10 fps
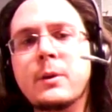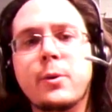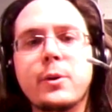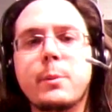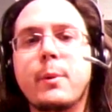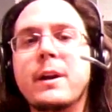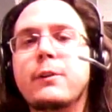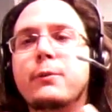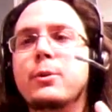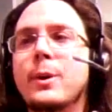in order to
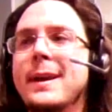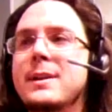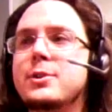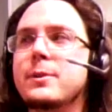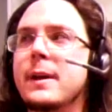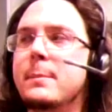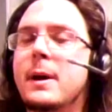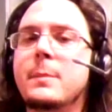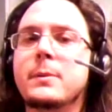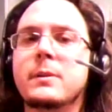break through and enter that
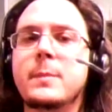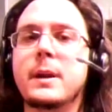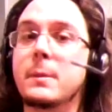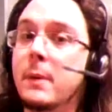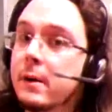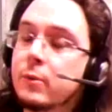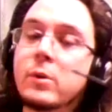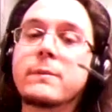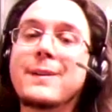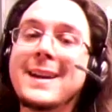popular media. Modern
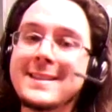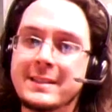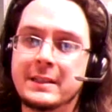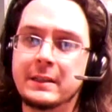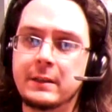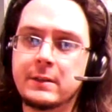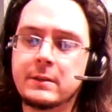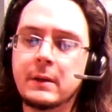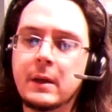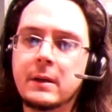Warfare has done
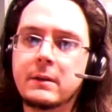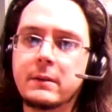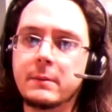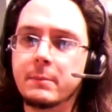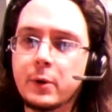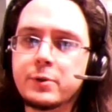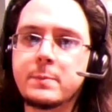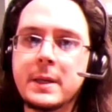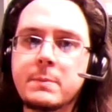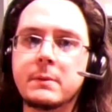this. It,
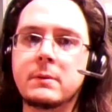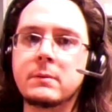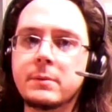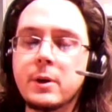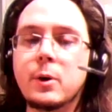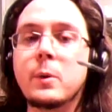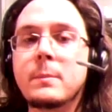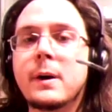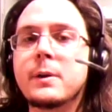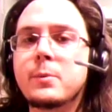most people know
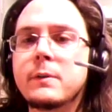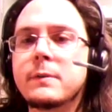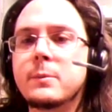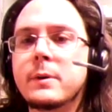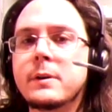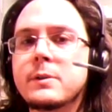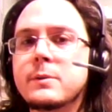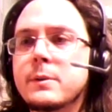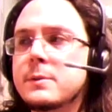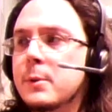what Modern Warfare one or
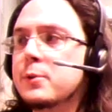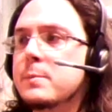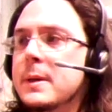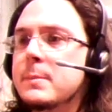two is. Most